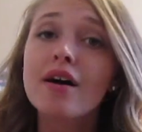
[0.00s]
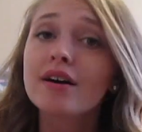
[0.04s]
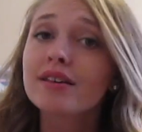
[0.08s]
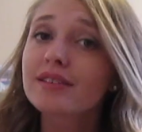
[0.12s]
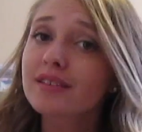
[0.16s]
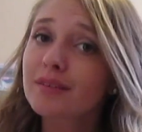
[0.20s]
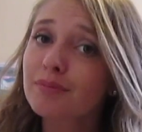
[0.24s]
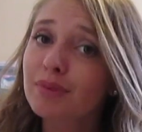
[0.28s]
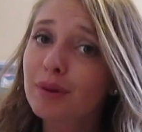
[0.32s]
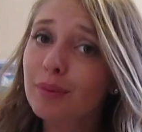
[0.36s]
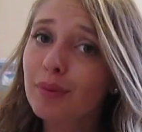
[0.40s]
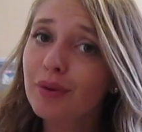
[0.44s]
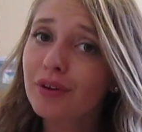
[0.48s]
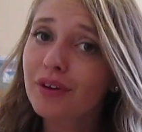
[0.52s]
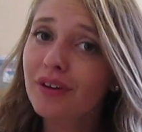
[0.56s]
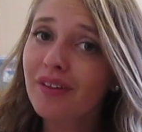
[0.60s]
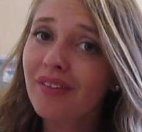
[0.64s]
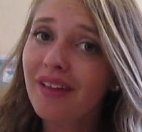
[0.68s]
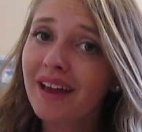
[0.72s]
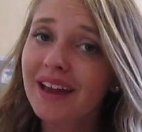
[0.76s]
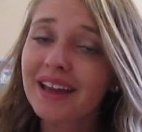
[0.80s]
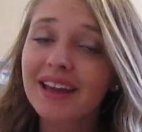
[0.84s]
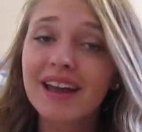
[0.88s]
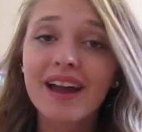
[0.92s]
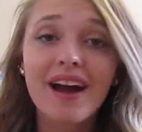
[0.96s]
Some people
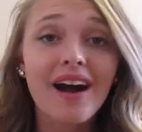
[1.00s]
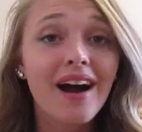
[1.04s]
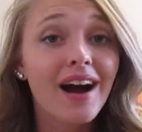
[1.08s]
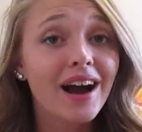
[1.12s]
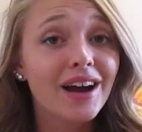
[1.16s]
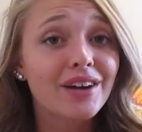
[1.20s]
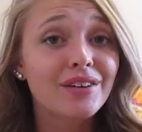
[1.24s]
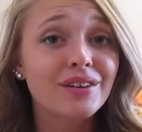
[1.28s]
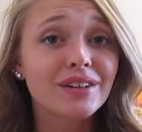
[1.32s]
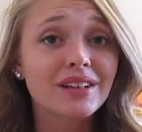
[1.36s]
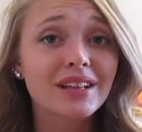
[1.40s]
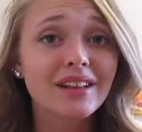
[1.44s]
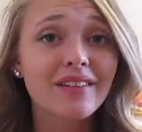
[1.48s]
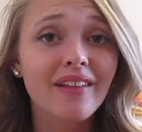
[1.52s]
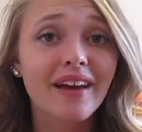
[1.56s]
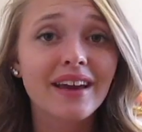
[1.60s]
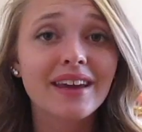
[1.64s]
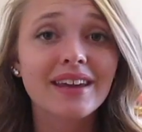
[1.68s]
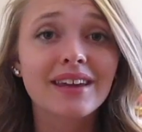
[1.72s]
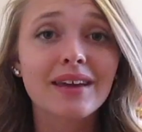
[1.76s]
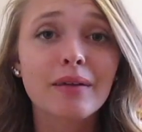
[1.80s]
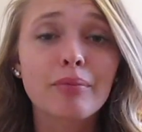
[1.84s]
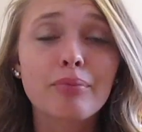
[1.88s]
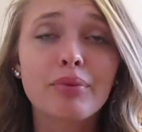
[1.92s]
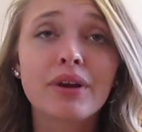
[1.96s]
don't like it. I really
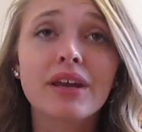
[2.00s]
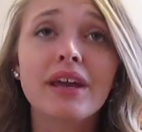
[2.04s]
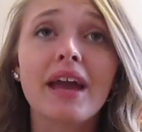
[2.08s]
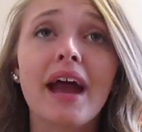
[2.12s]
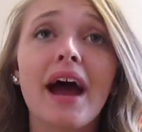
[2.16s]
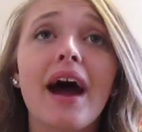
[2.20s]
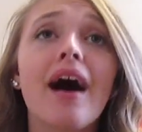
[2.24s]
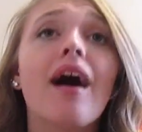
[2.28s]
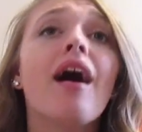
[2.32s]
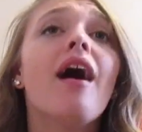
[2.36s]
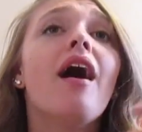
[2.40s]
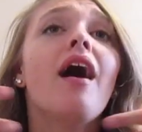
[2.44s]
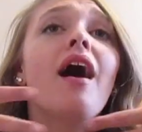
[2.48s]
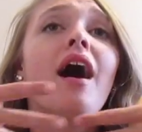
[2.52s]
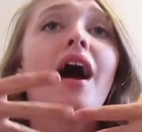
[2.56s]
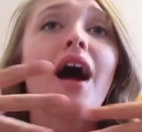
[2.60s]
like it, but yeah.